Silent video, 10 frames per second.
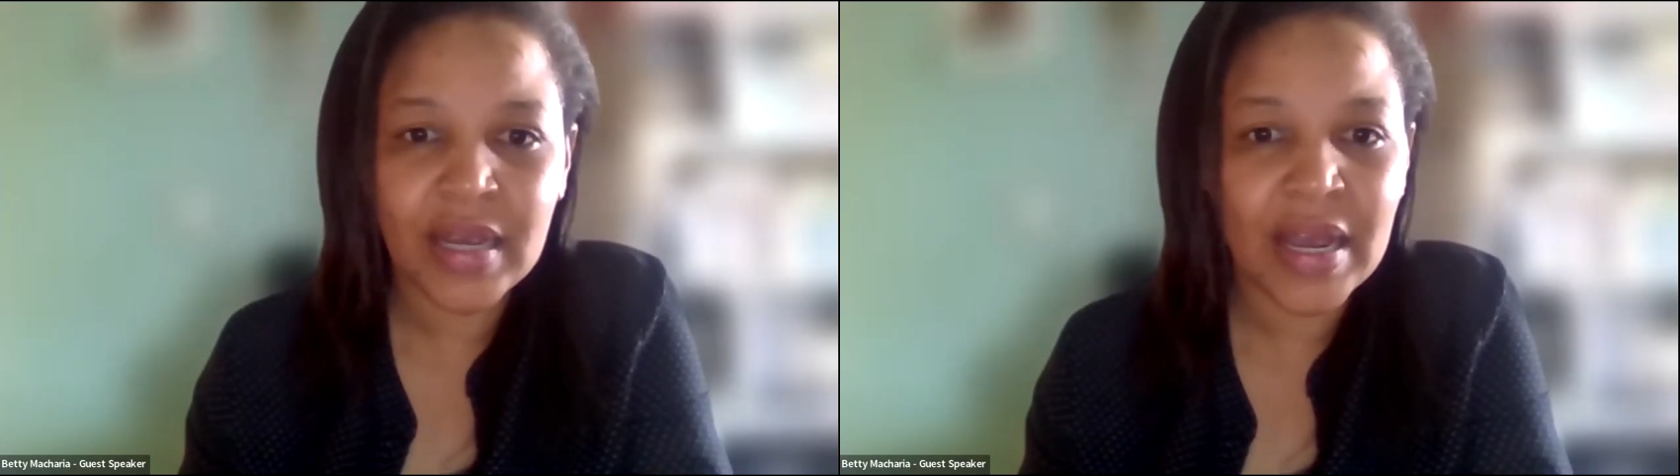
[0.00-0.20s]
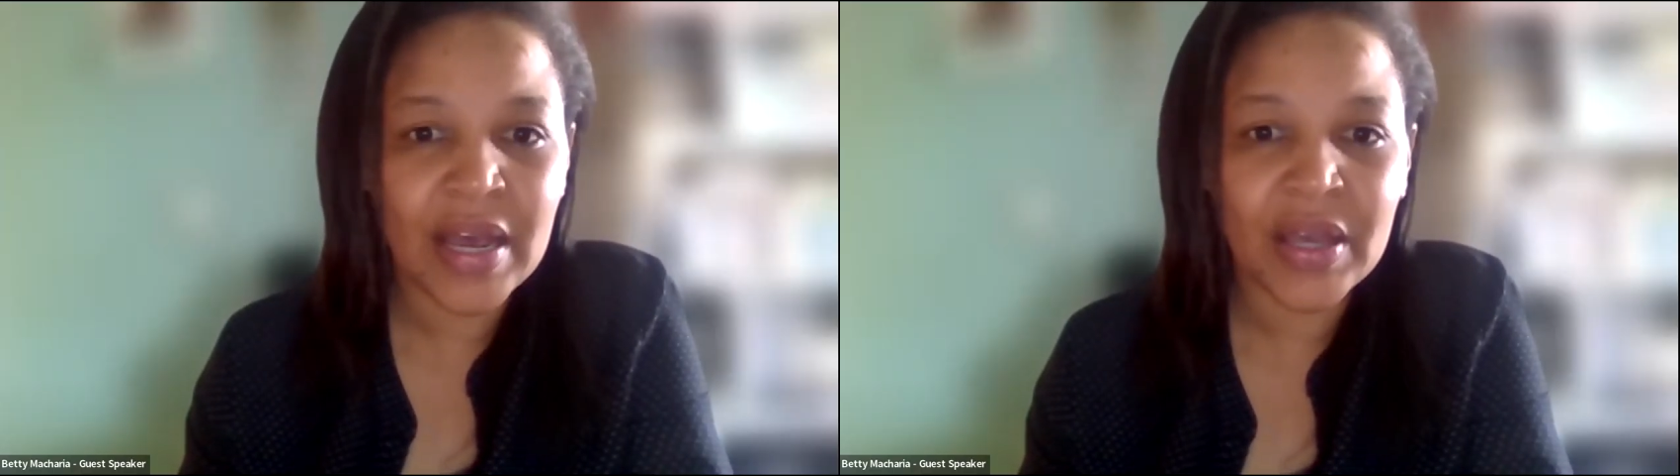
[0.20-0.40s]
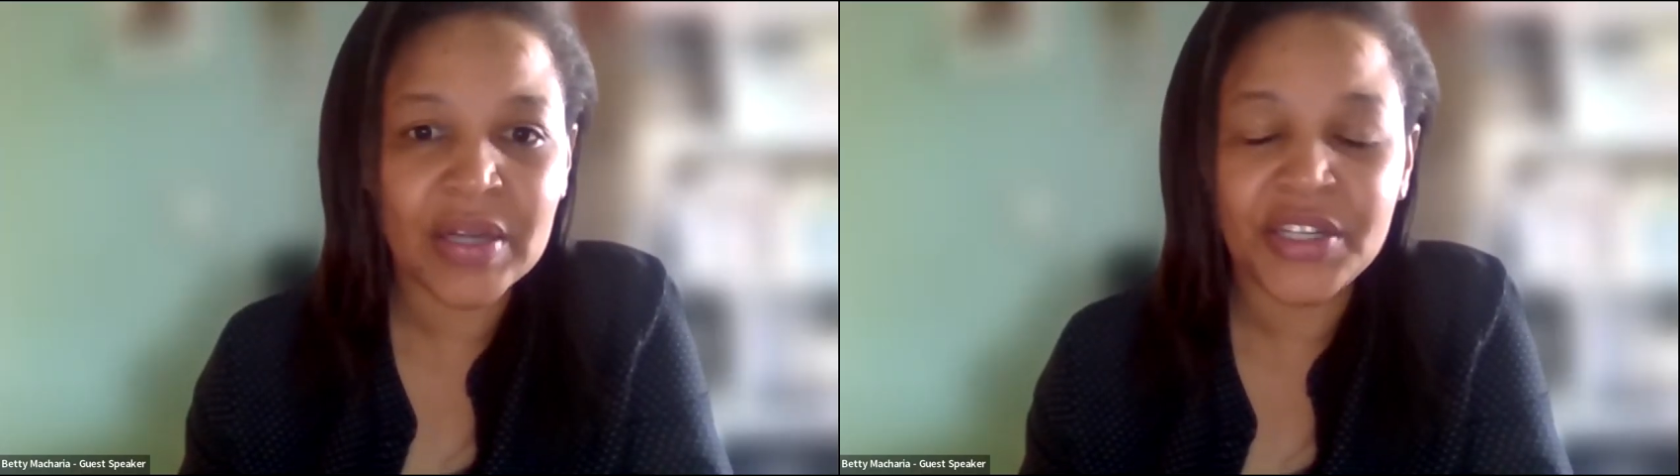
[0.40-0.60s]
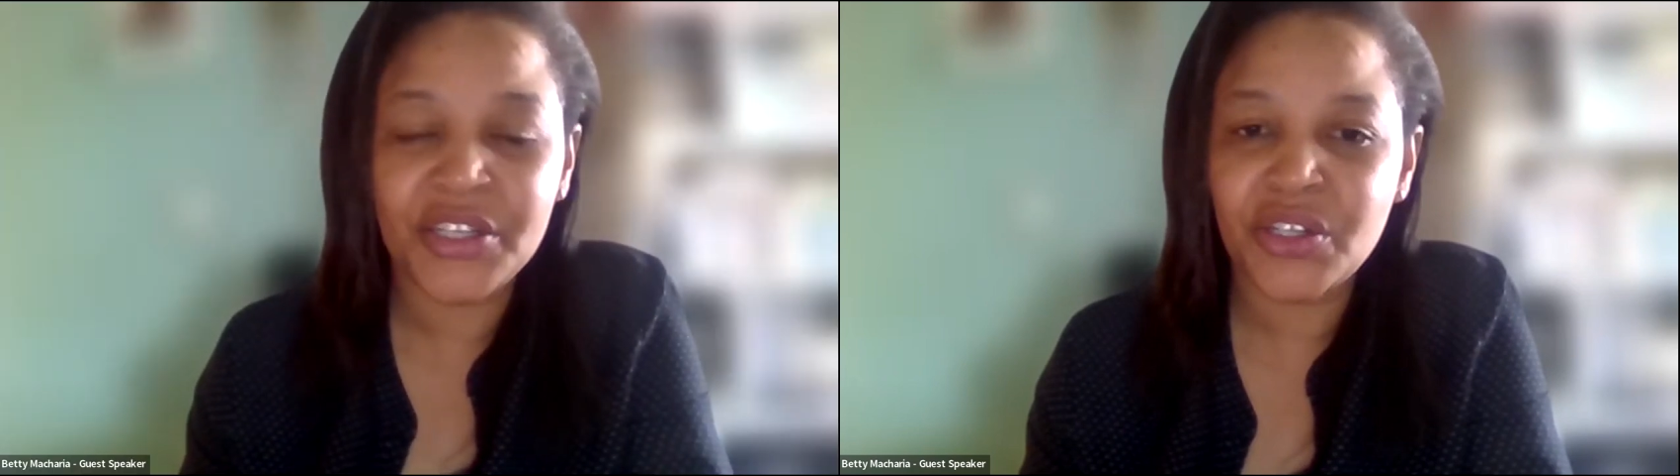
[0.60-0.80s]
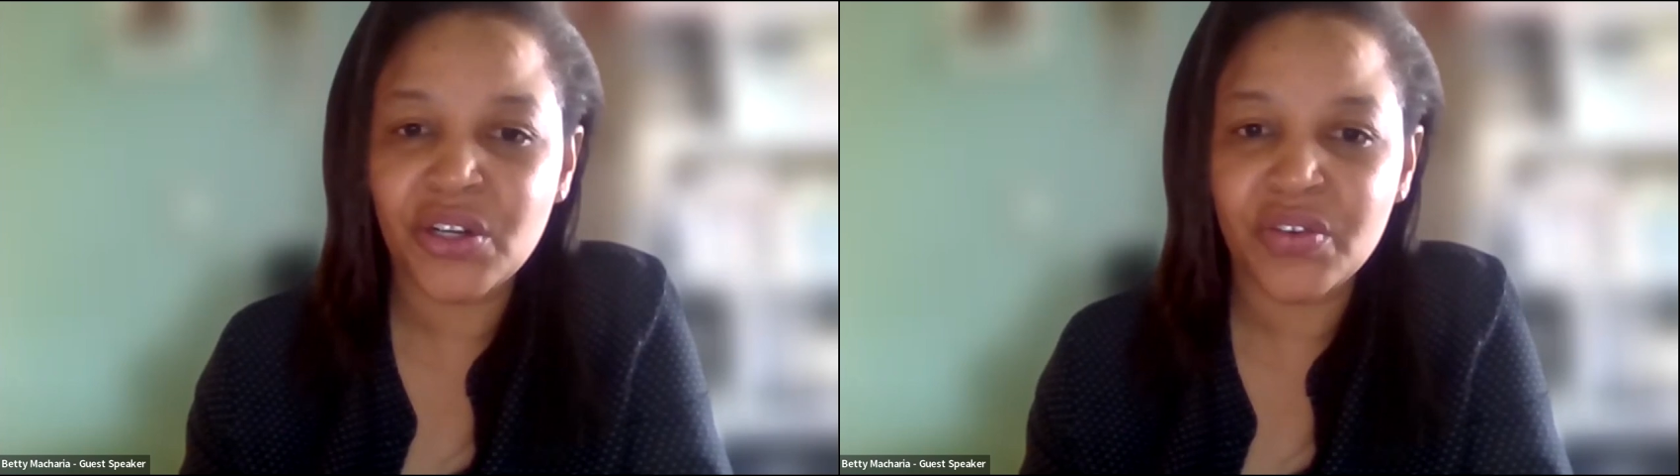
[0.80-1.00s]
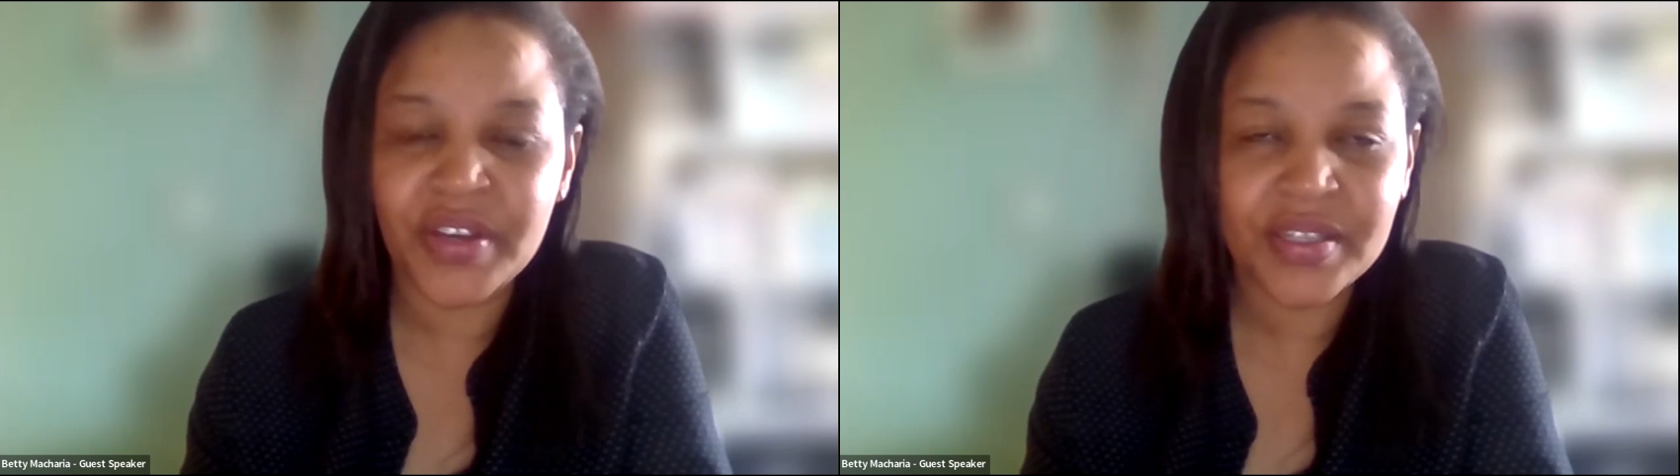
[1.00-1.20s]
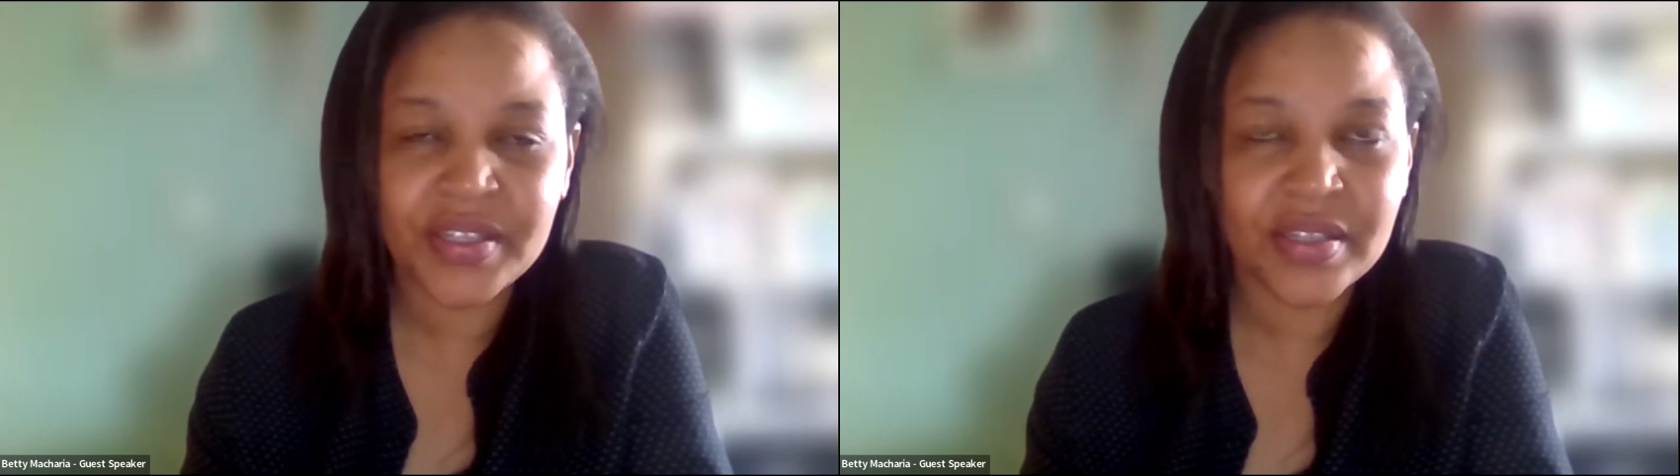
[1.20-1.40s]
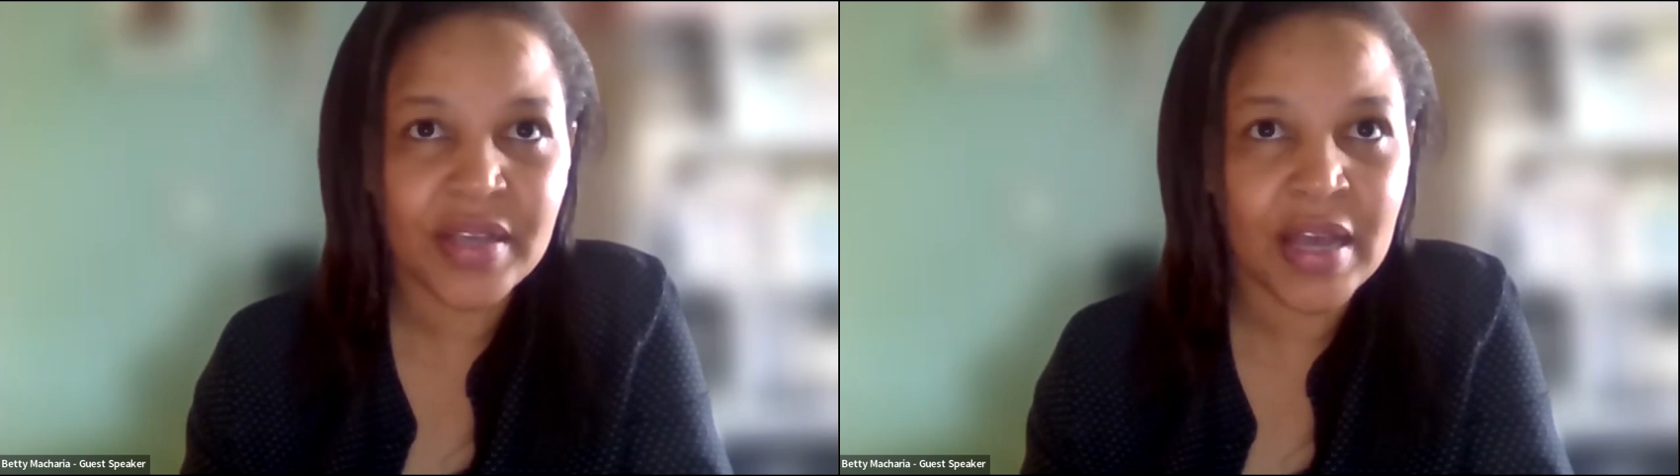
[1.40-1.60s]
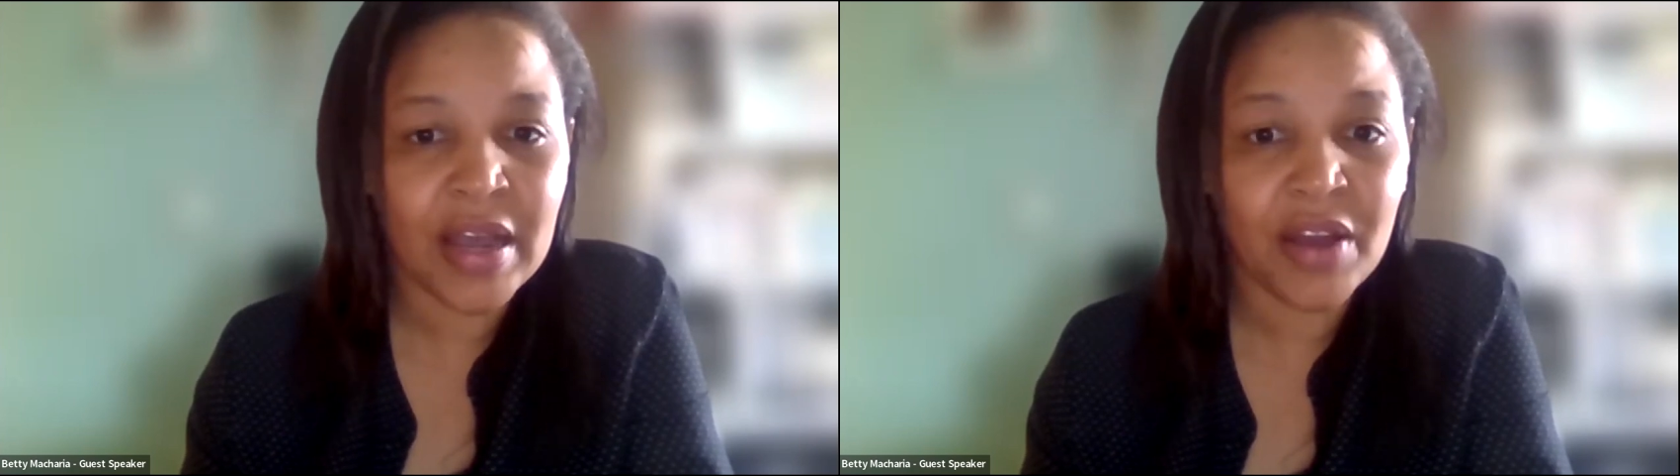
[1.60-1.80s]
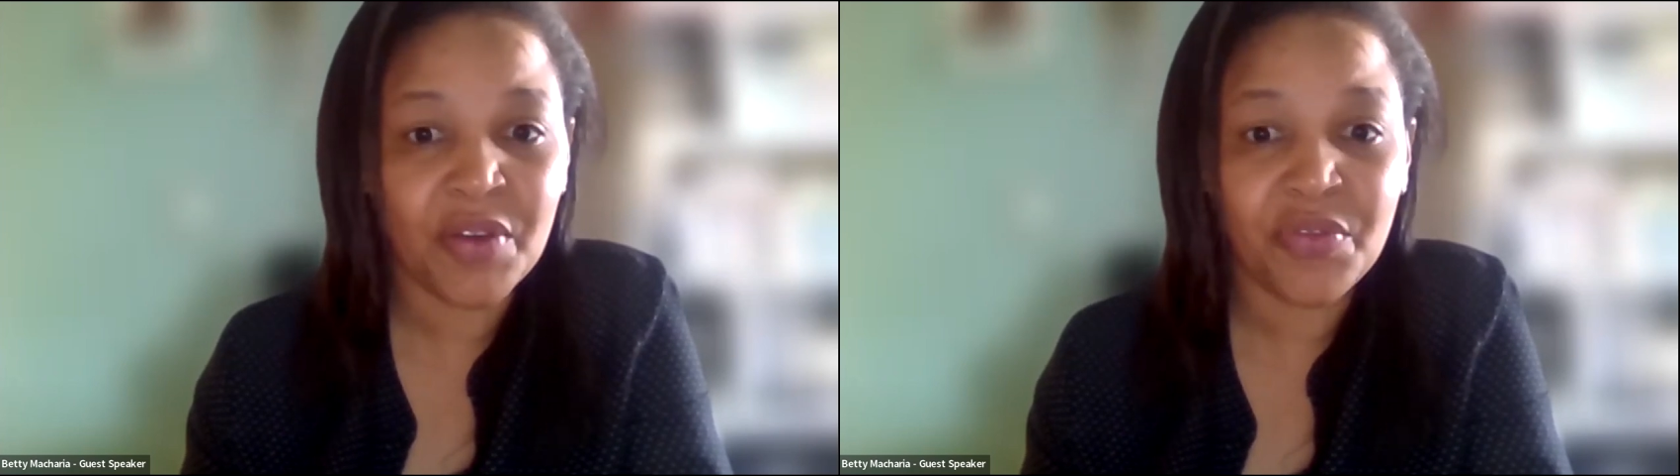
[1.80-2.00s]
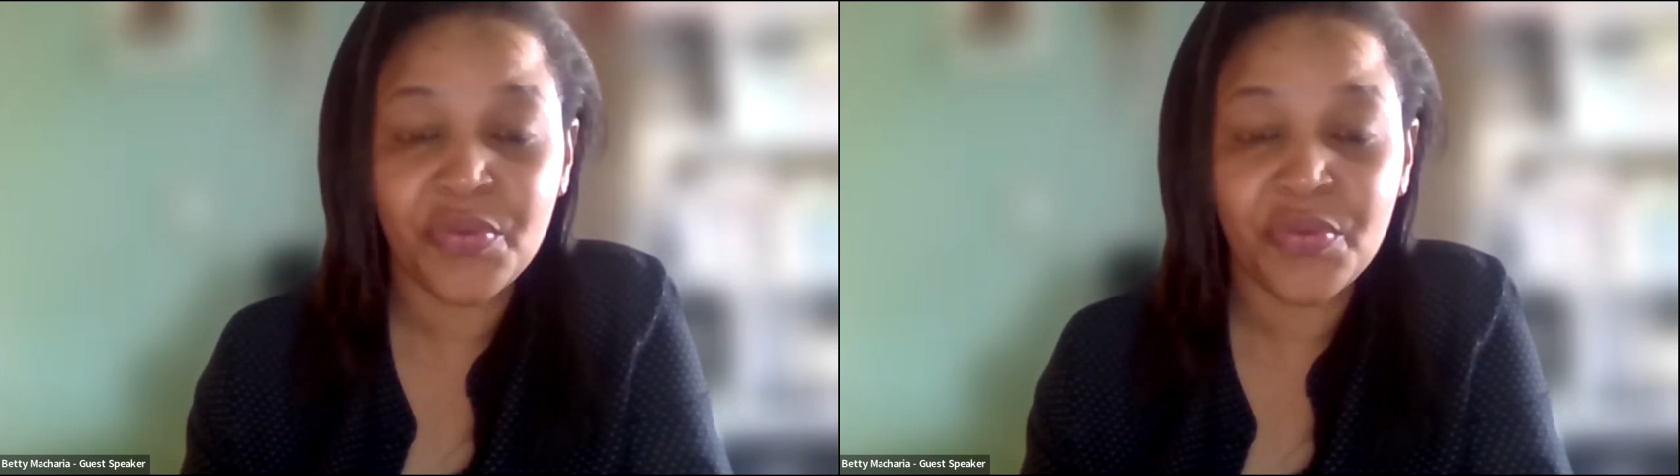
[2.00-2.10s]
Uh, digital risks are